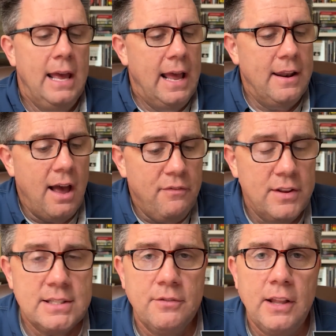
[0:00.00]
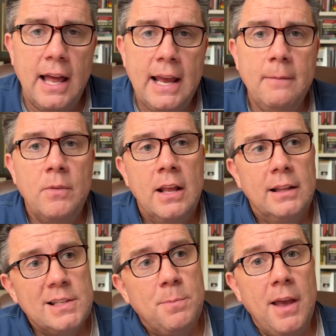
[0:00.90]
And the offensive line,
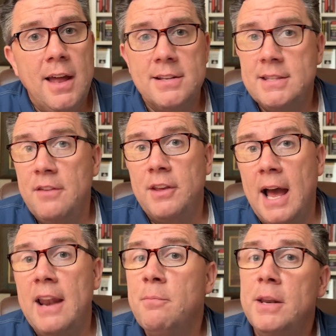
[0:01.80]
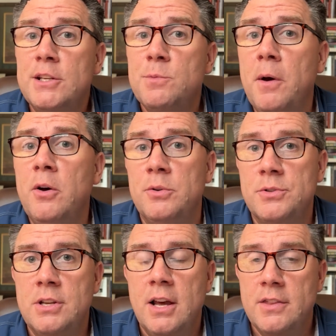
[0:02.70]
let's be honest, they've kind of been
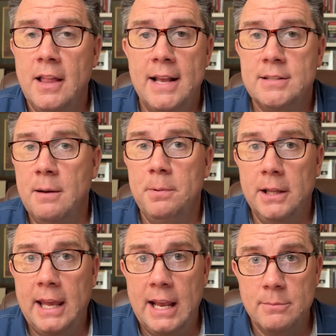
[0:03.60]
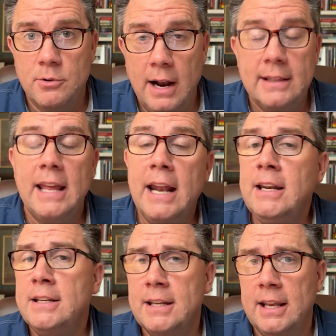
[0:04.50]
exposed the last couple of games, right? They
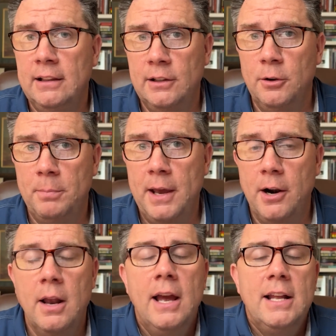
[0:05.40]
need to get a little better.